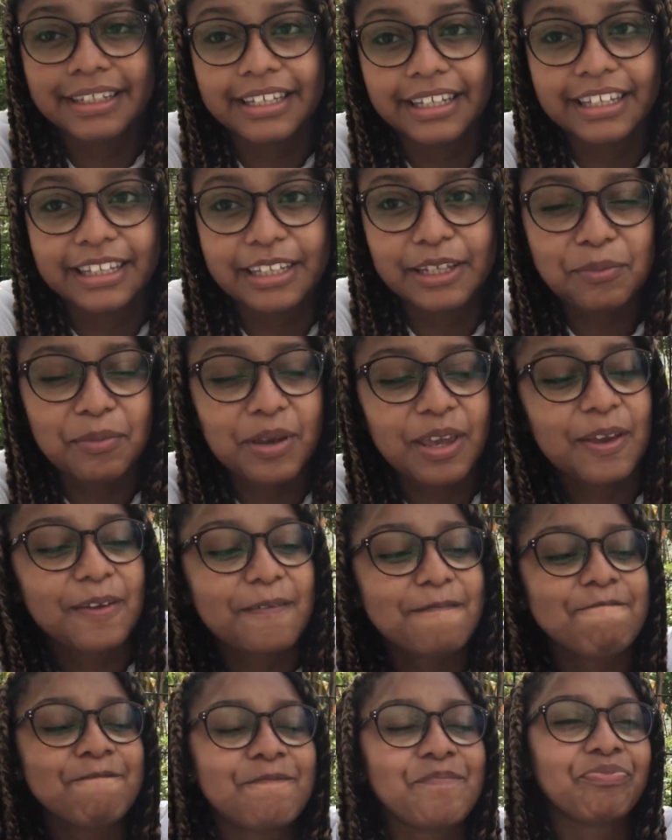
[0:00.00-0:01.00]
killing me.
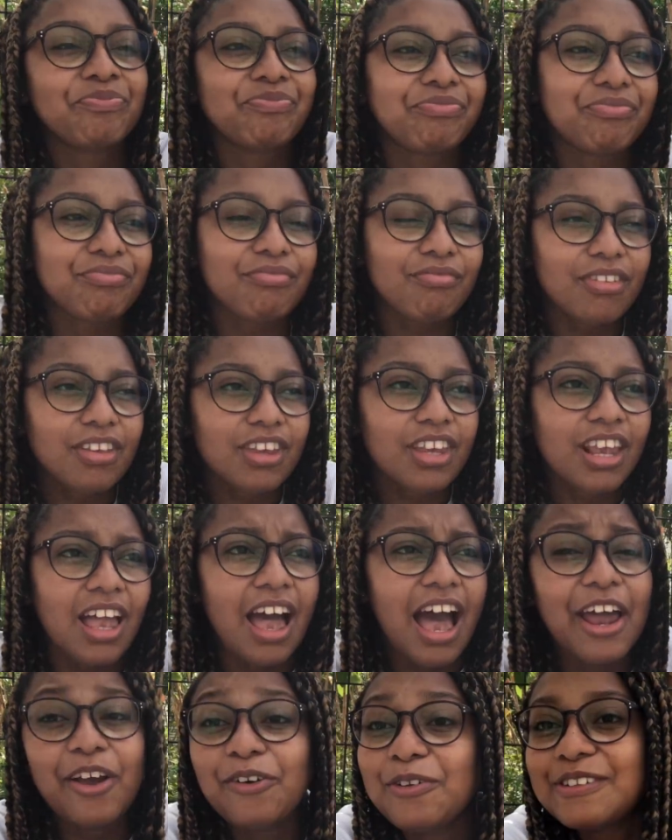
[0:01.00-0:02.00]

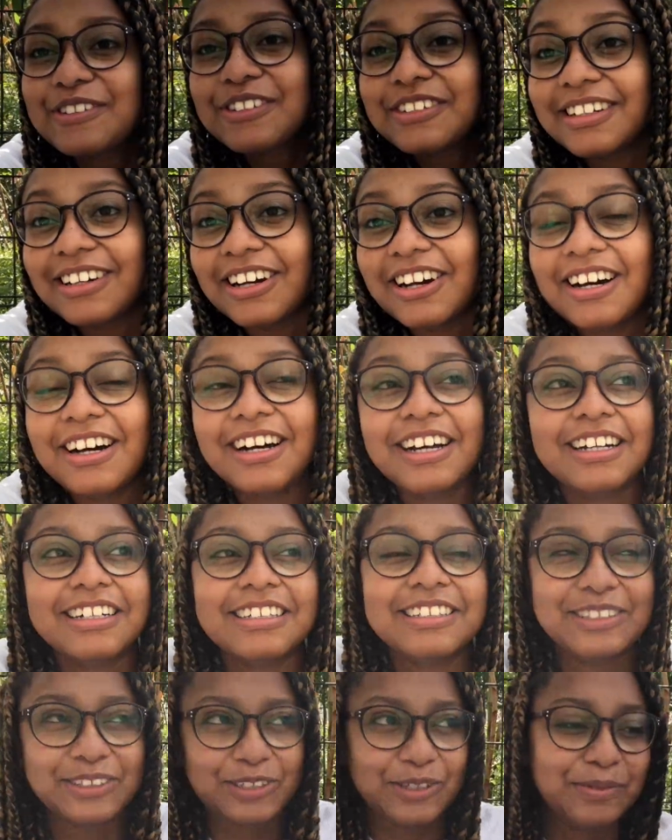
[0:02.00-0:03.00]
I also got
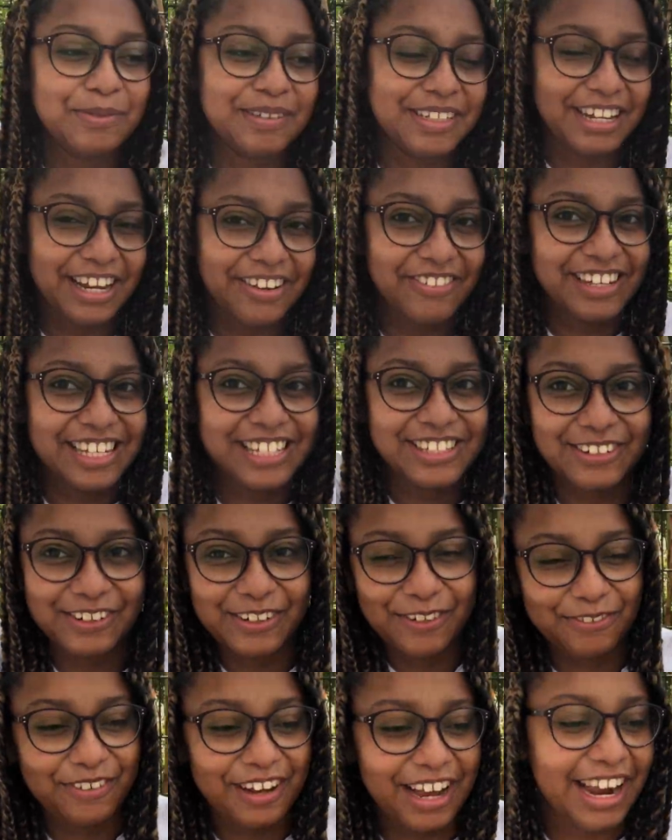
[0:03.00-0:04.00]
scuba diving
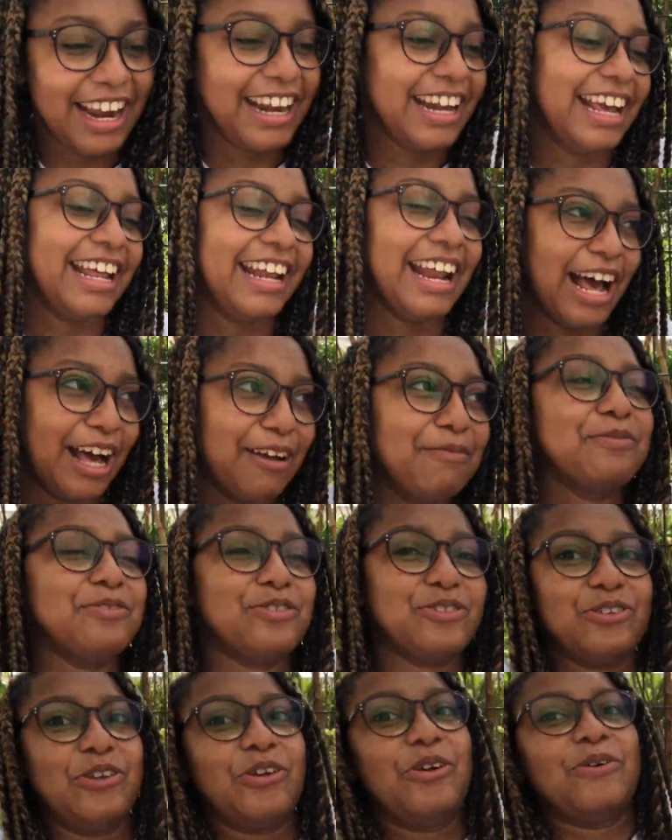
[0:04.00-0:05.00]
certified and I'm
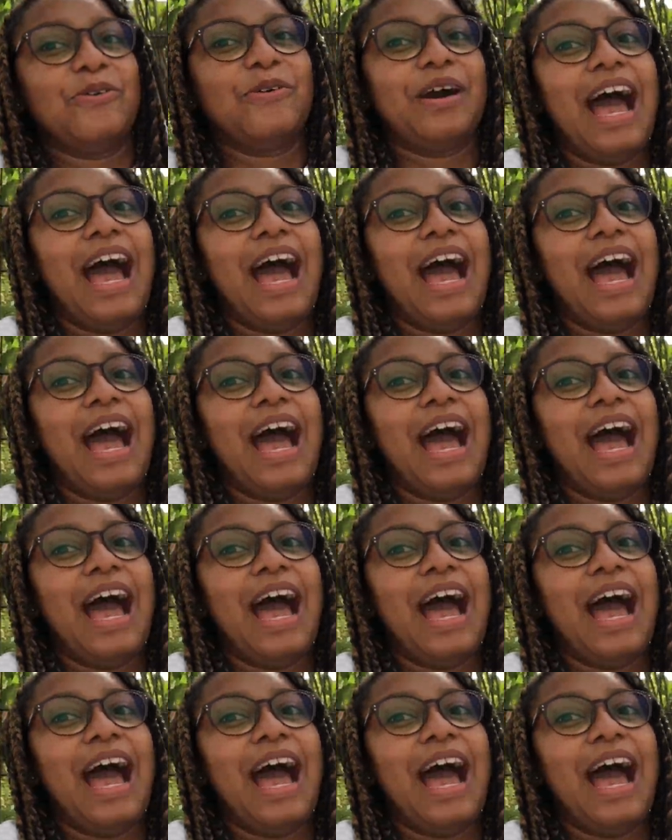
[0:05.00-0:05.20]
so